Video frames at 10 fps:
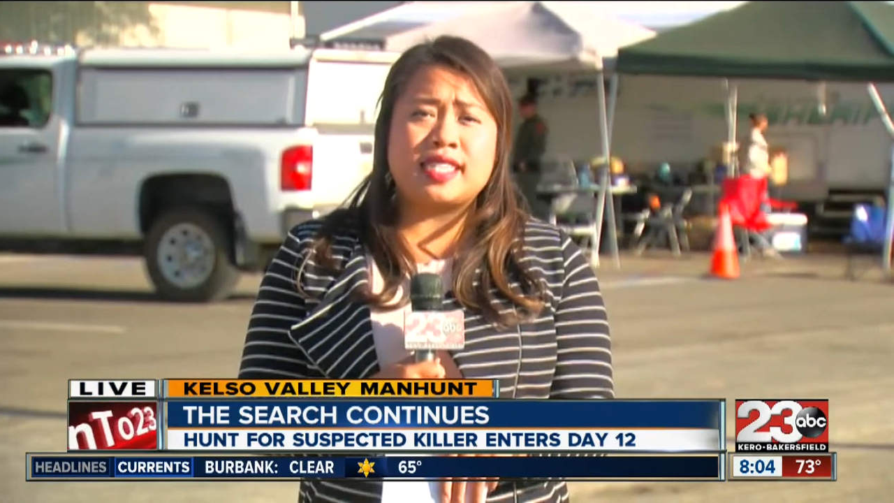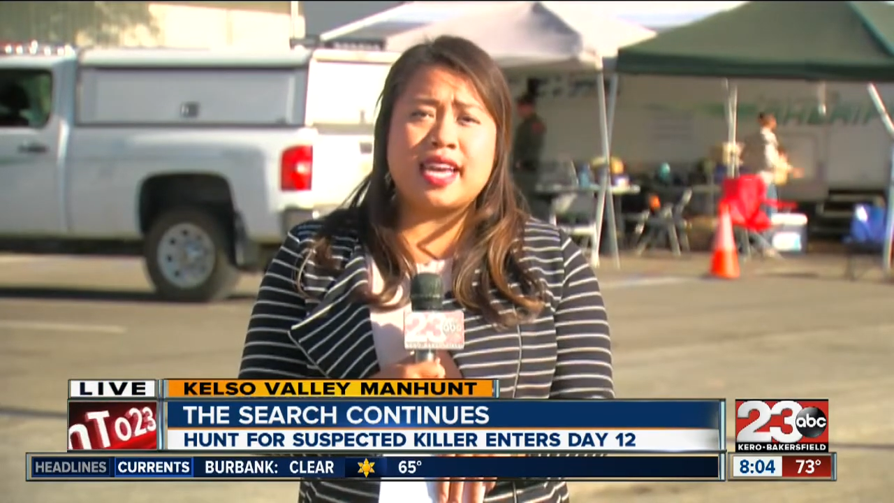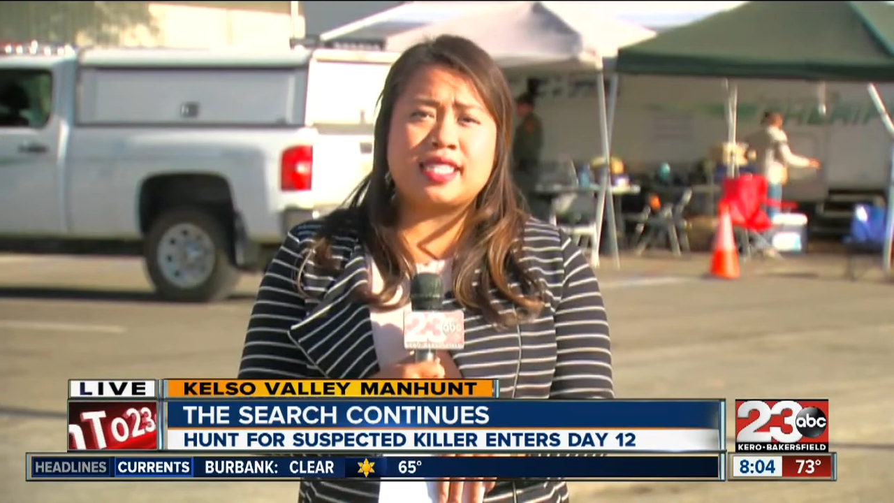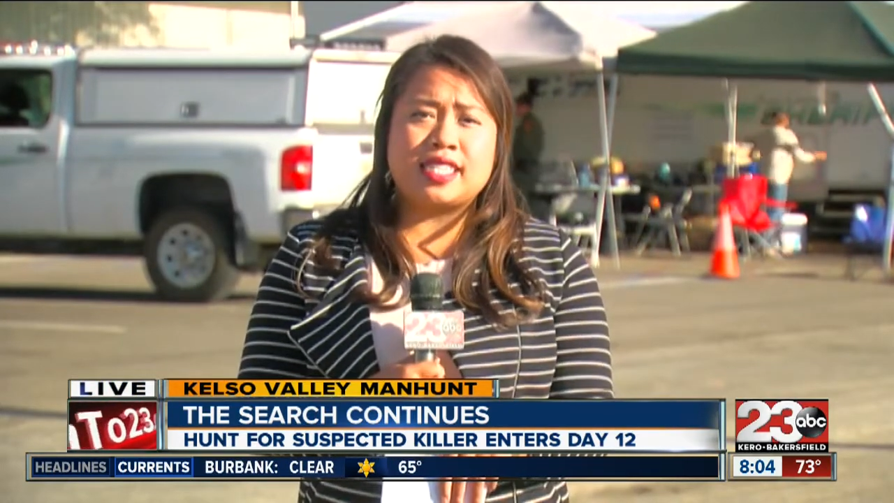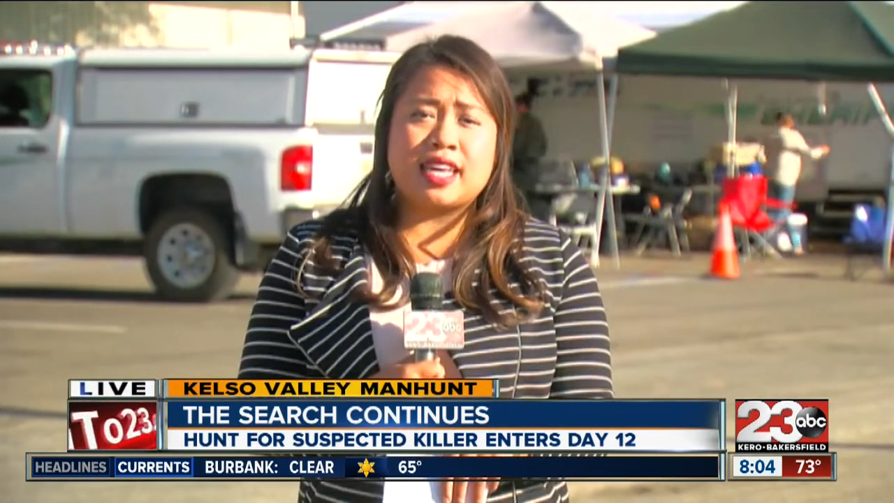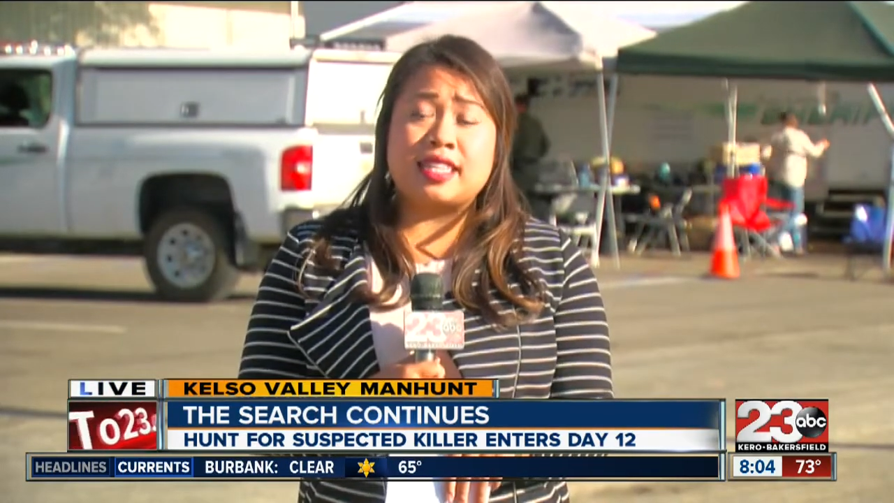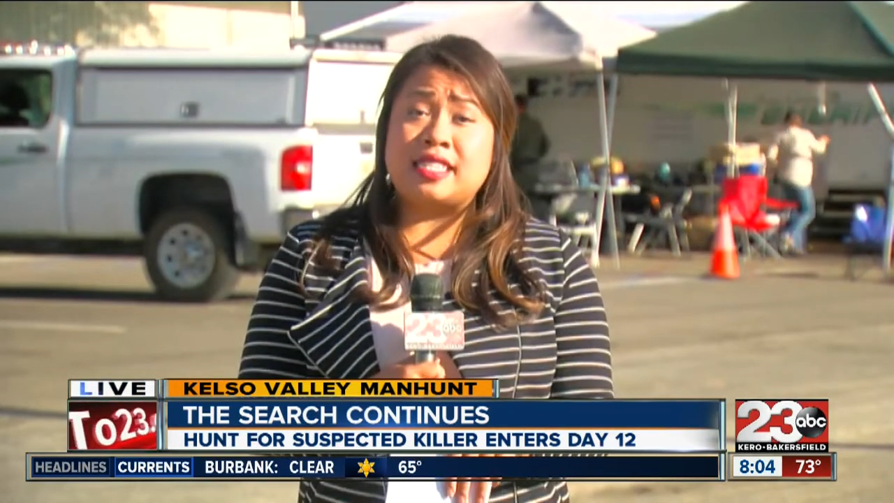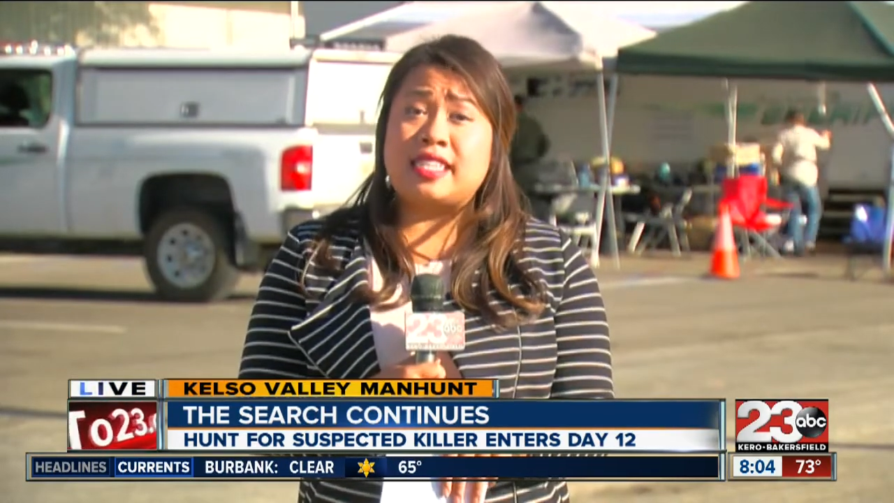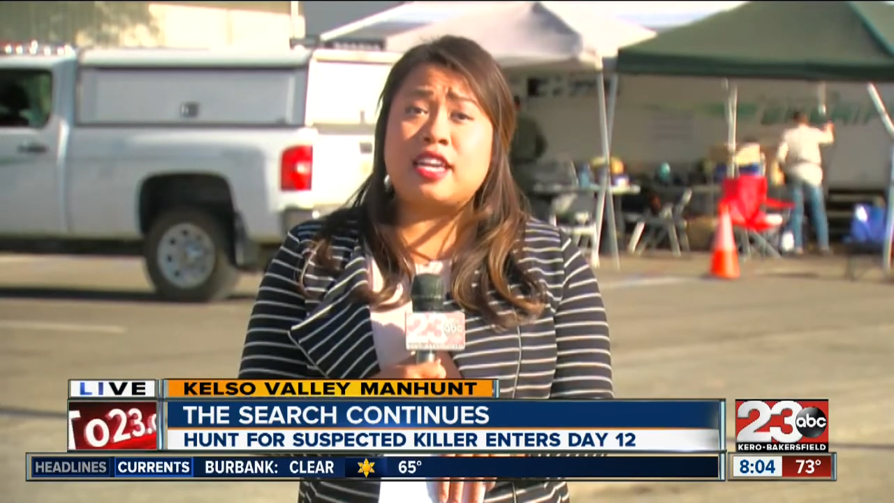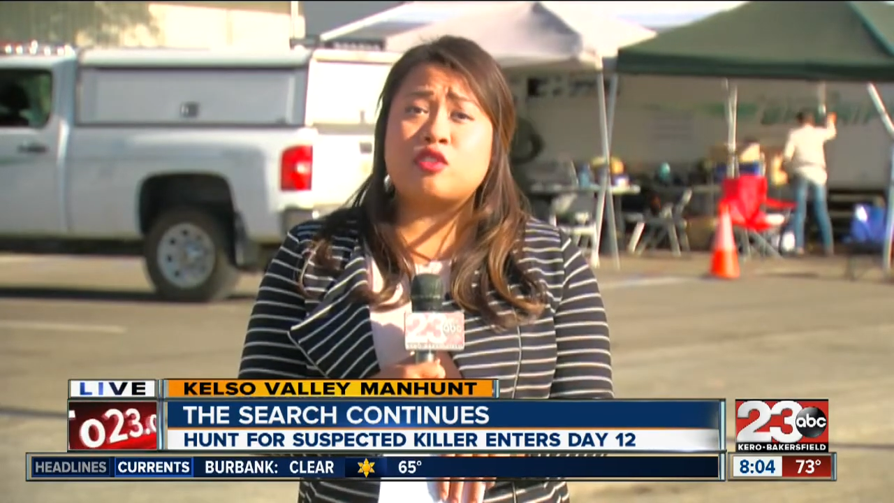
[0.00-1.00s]
it takes to get
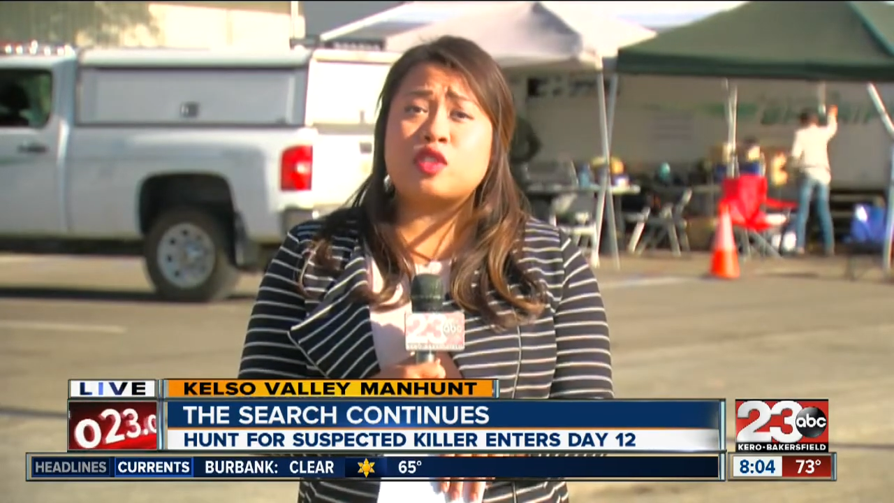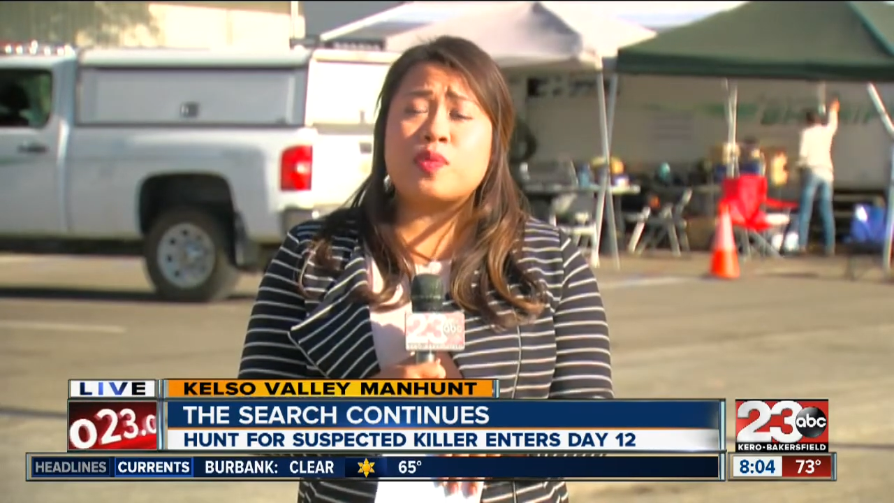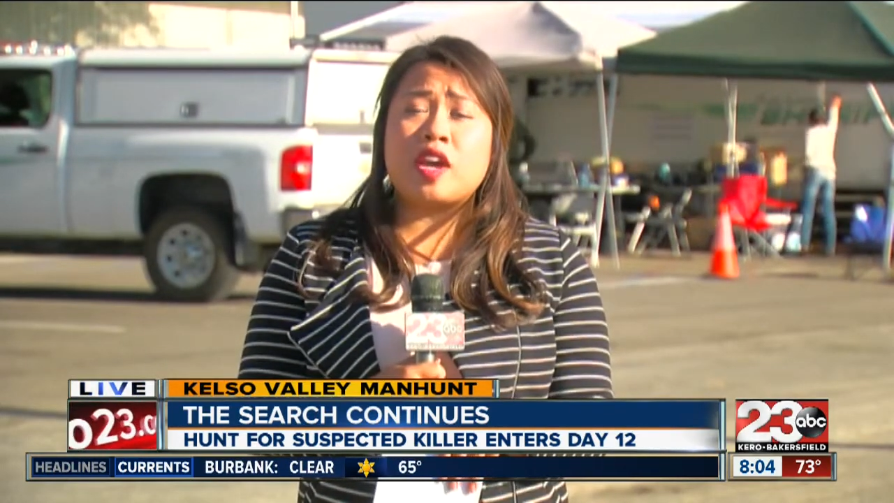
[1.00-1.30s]
this dangerous